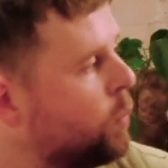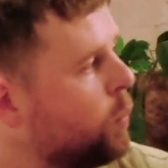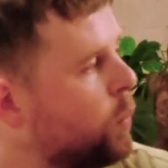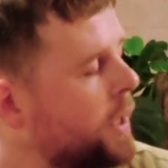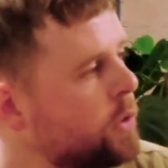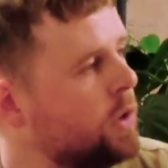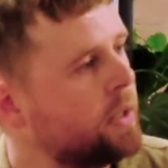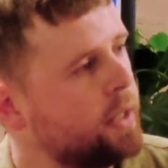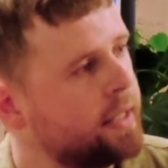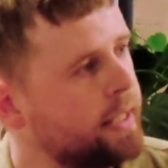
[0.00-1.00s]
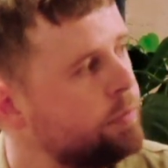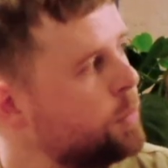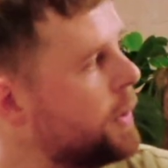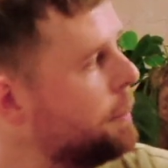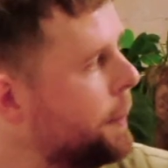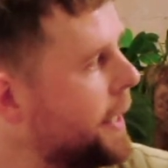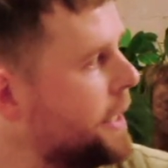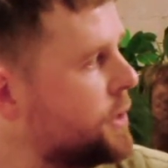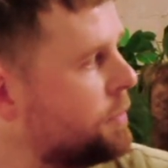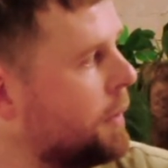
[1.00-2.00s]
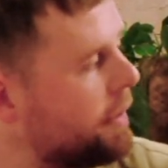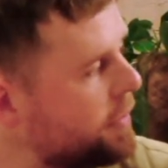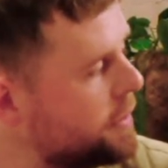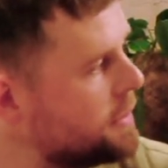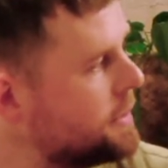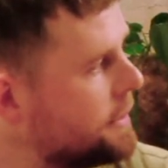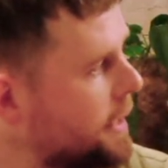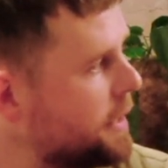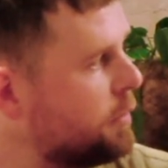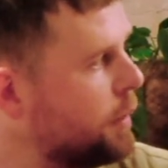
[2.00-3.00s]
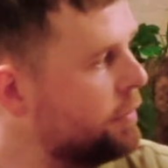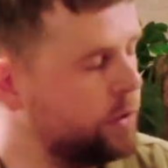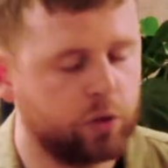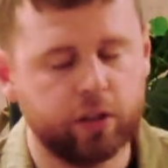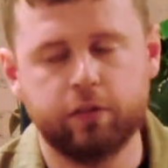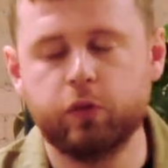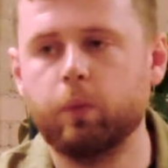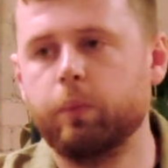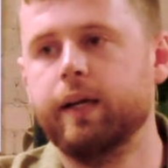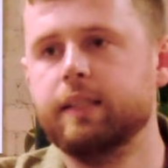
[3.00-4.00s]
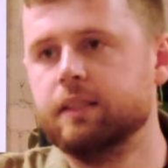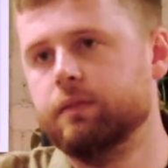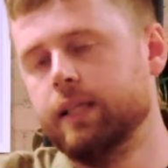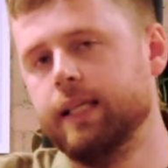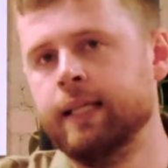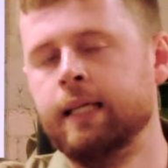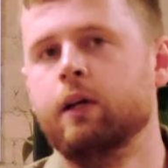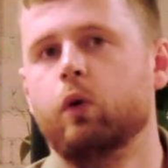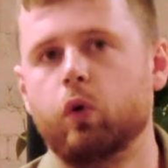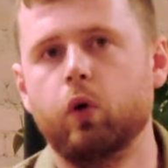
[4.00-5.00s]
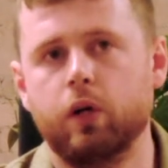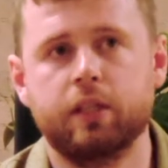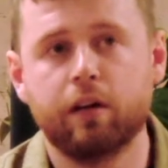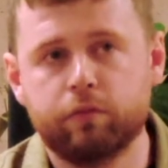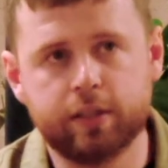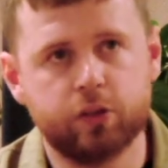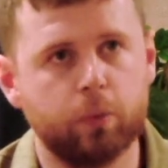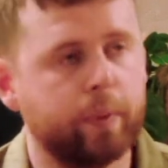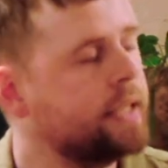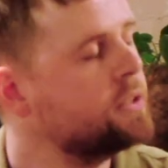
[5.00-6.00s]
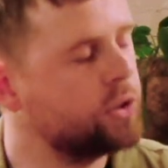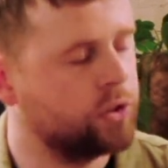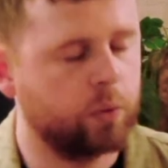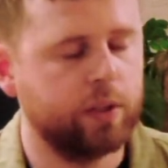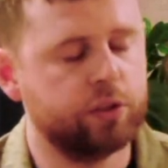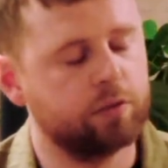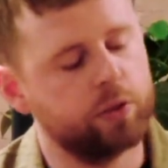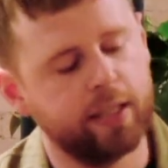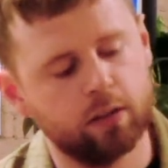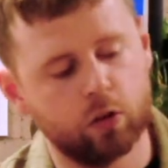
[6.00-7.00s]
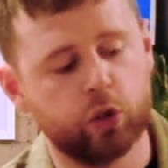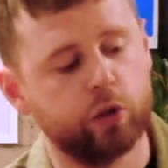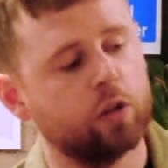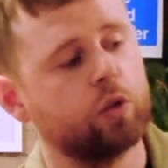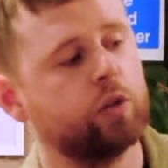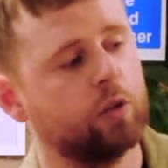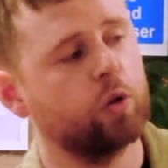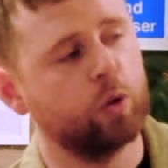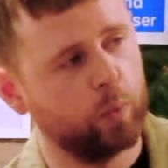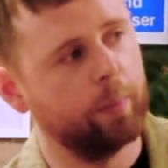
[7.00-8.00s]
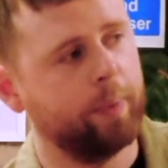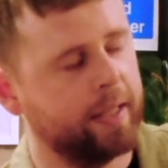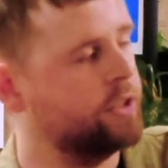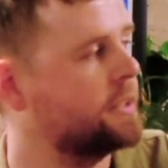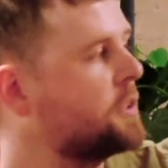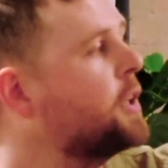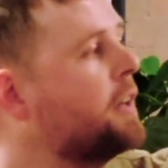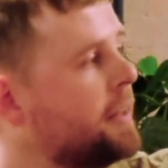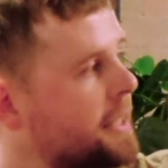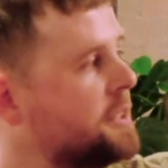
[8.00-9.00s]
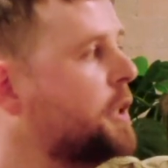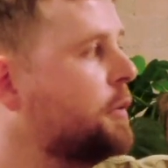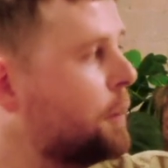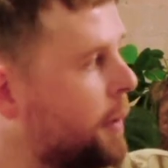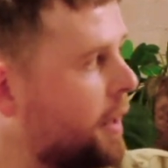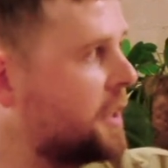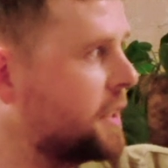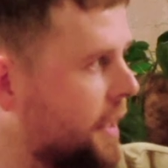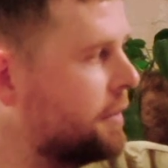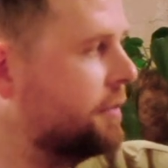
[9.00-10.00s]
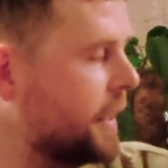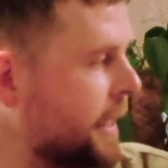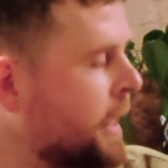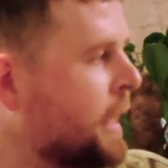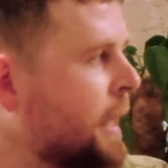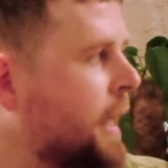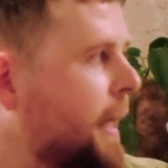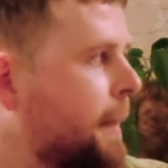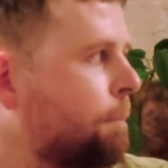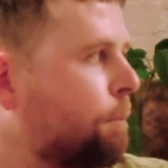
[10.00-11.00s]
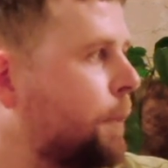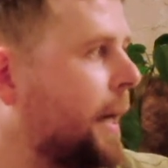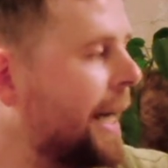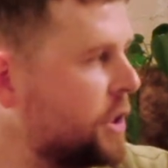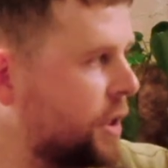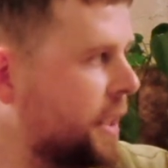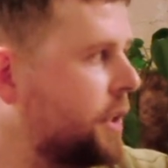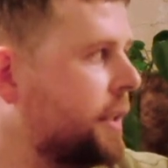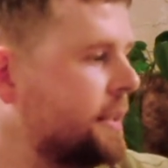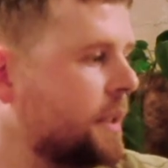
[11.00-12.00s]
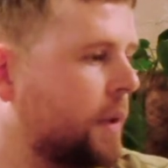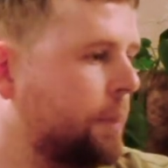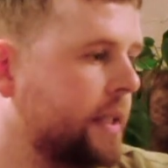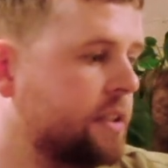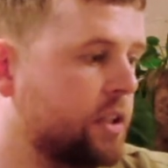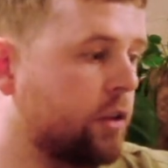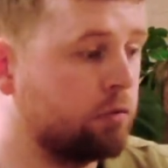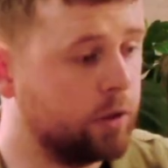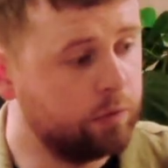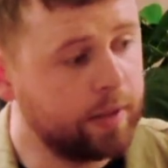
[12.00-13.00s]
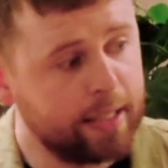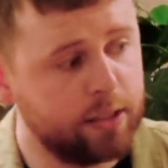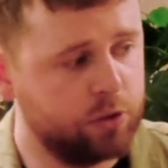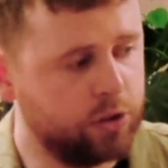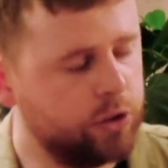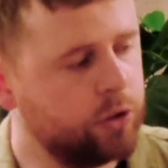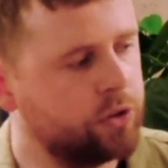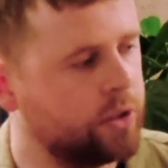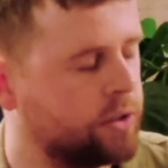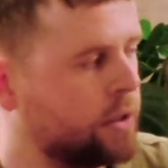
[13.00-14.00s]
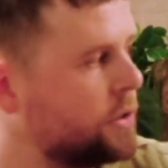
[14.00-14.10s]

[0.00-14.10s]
When you look at a given web page, having an understanding of whether you're kind of comprehensively or covering a topic isn't just a question of creating longer and longer and longer web pages. That was kind of the SEO of the past, thankfully, but actually creating web pages that are of real value to users.